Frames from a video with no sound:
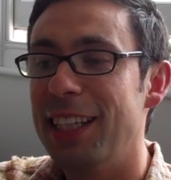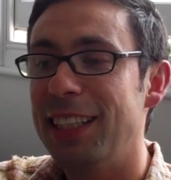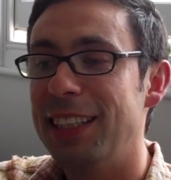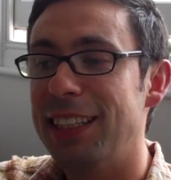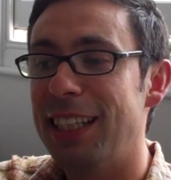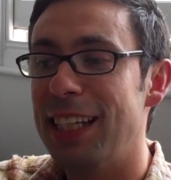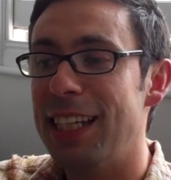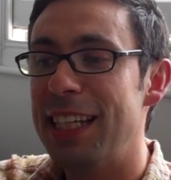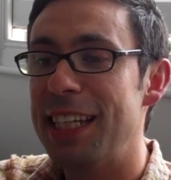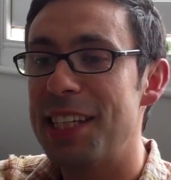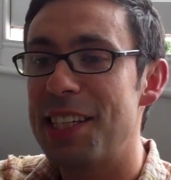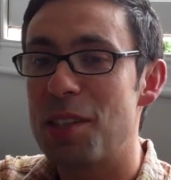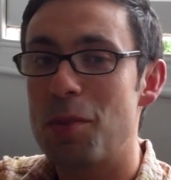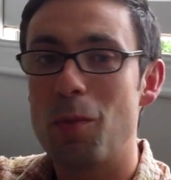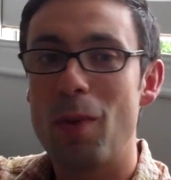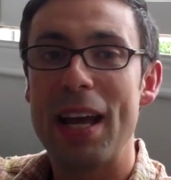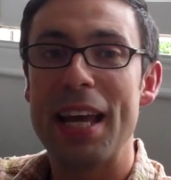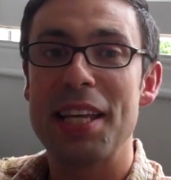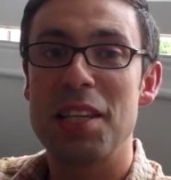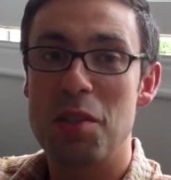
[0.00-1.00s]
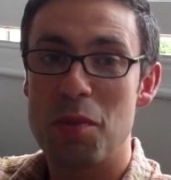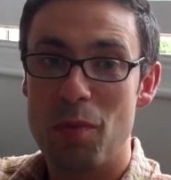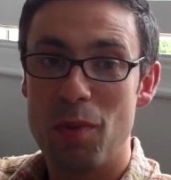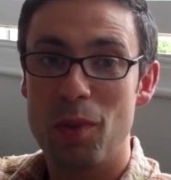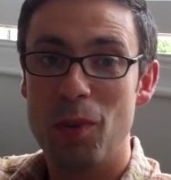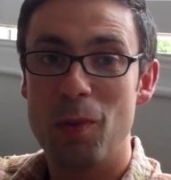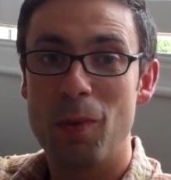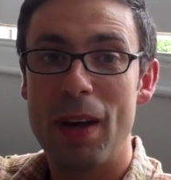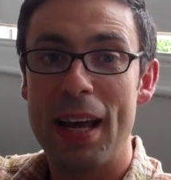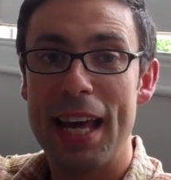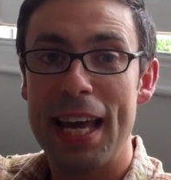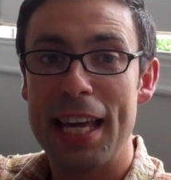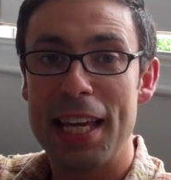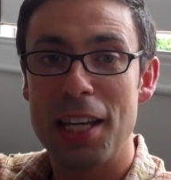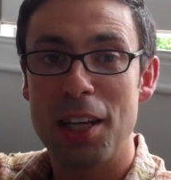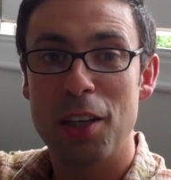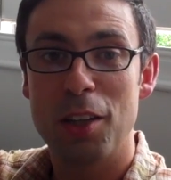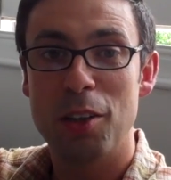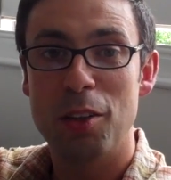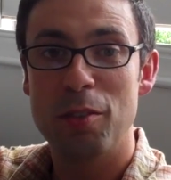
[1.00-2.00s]
the least wasteful way
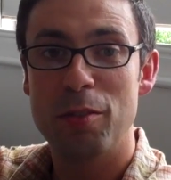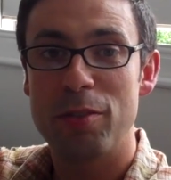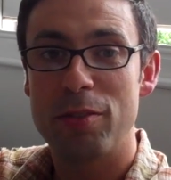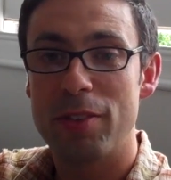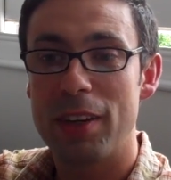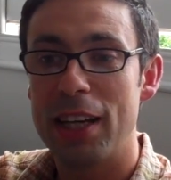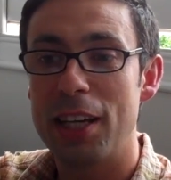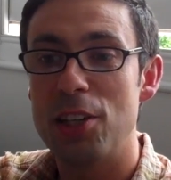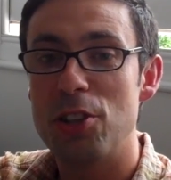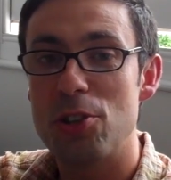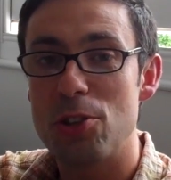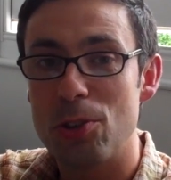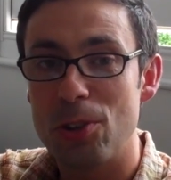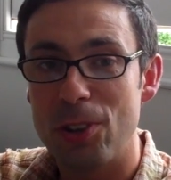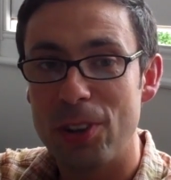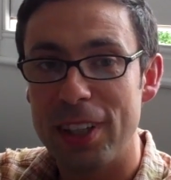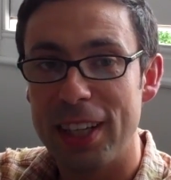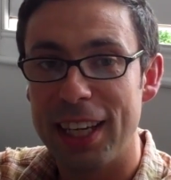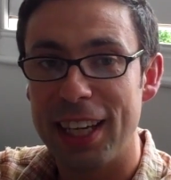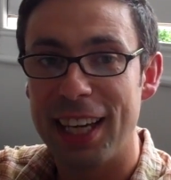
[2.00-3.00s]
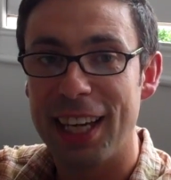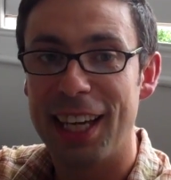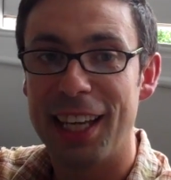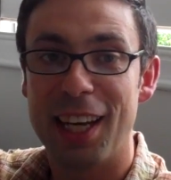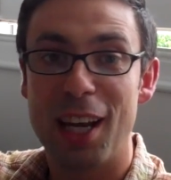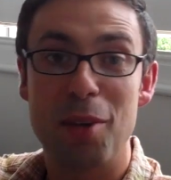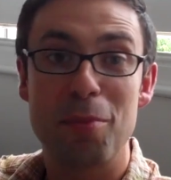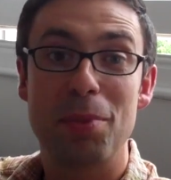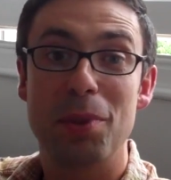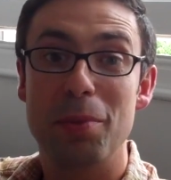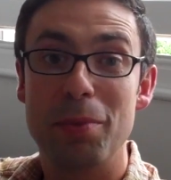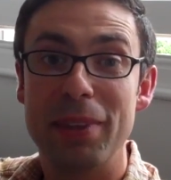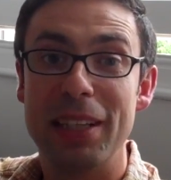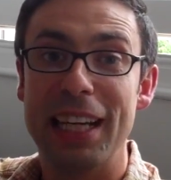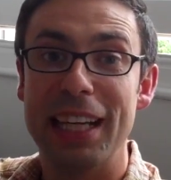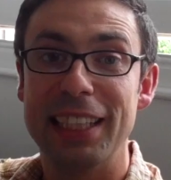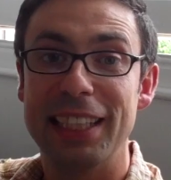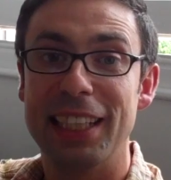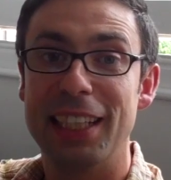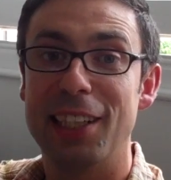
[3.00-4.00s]
of enjoying and
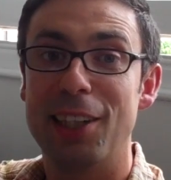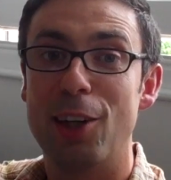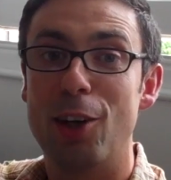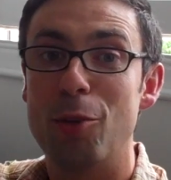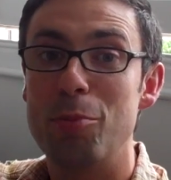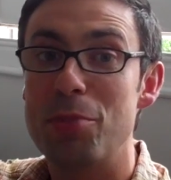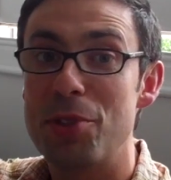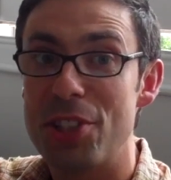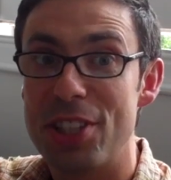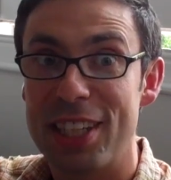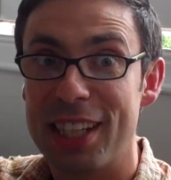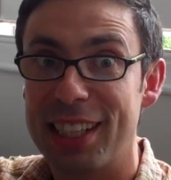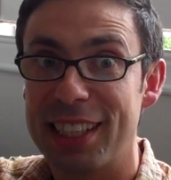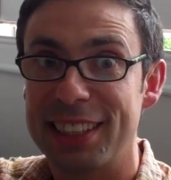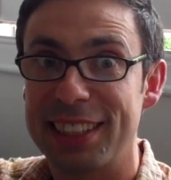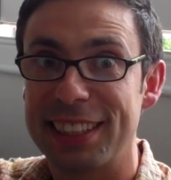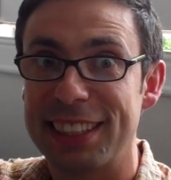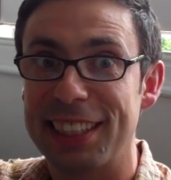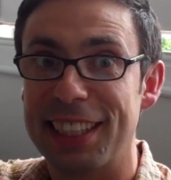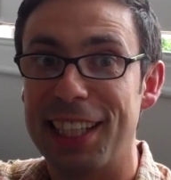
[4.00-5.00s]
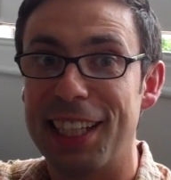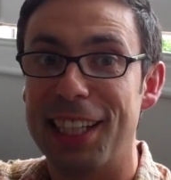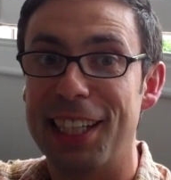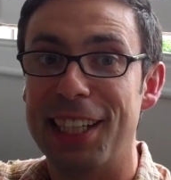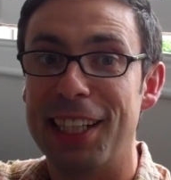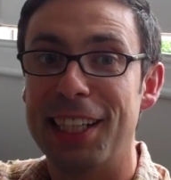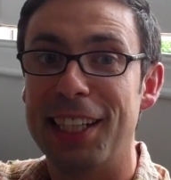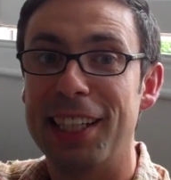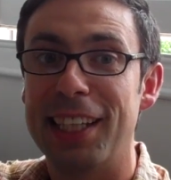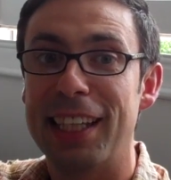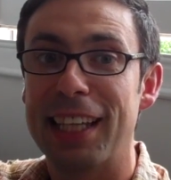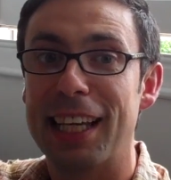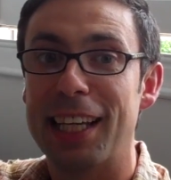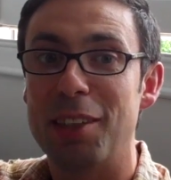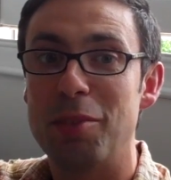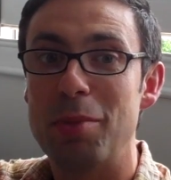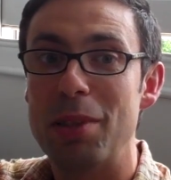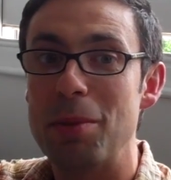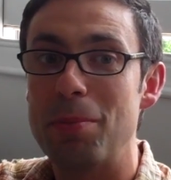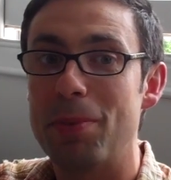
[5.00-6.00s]
appropriating objects
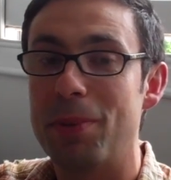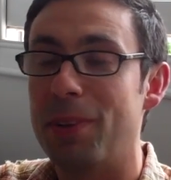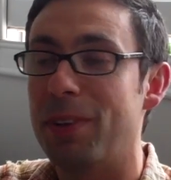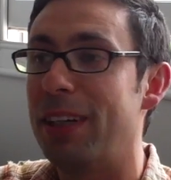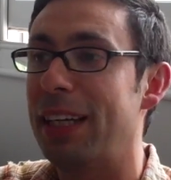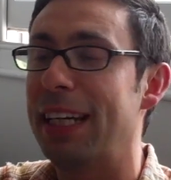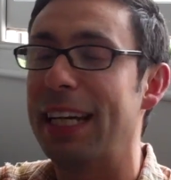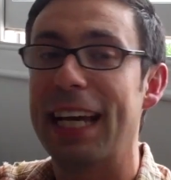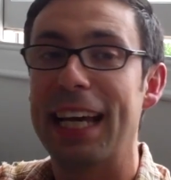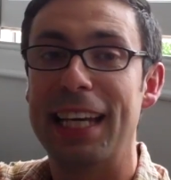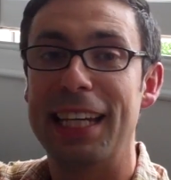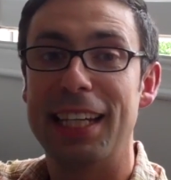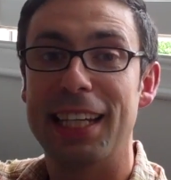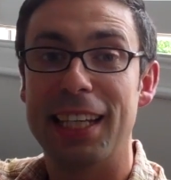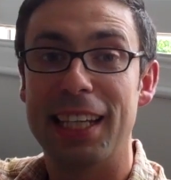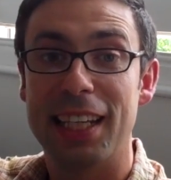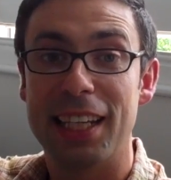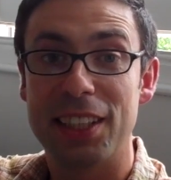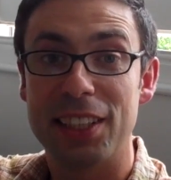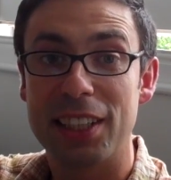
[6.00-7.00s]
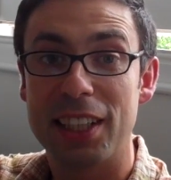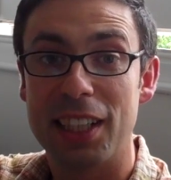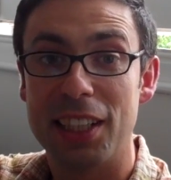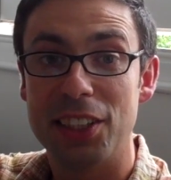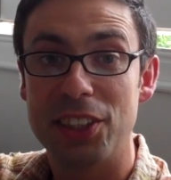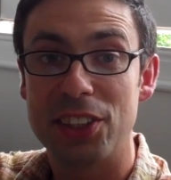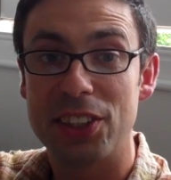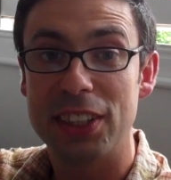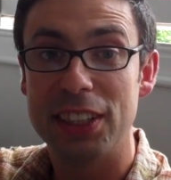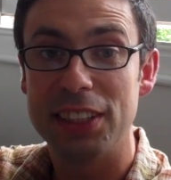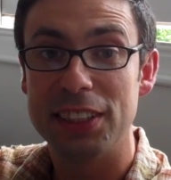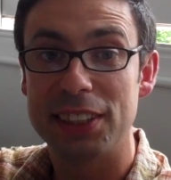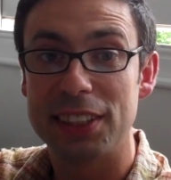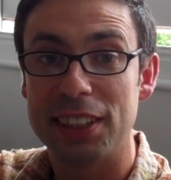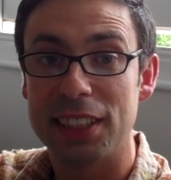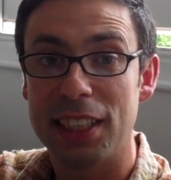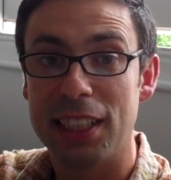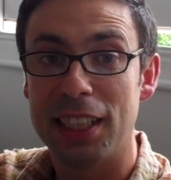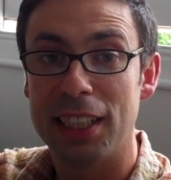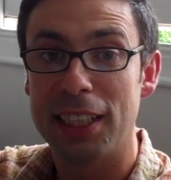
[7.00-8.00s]
that people in Kenya and other countries
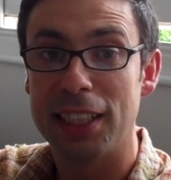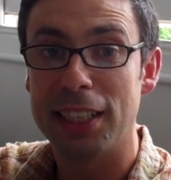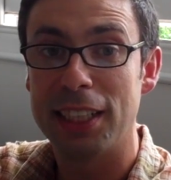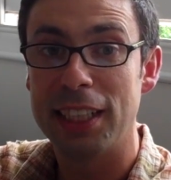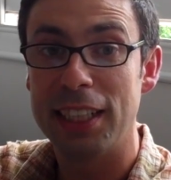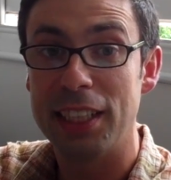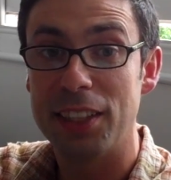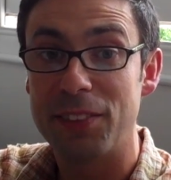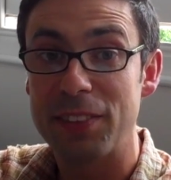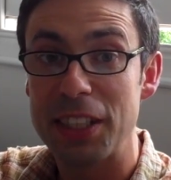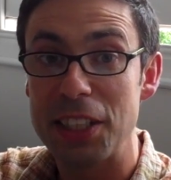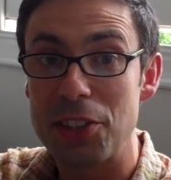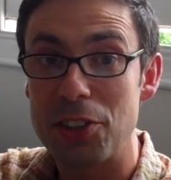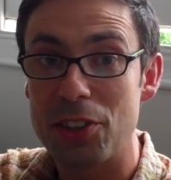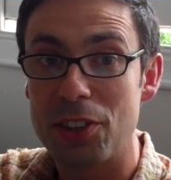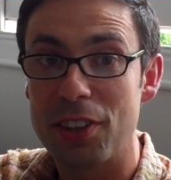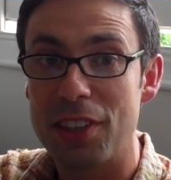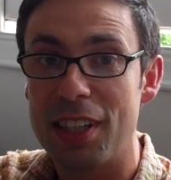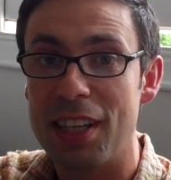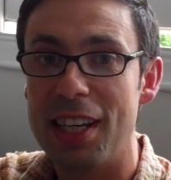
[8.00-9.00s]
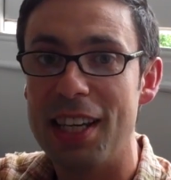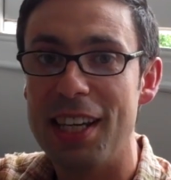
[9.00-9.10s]
in the region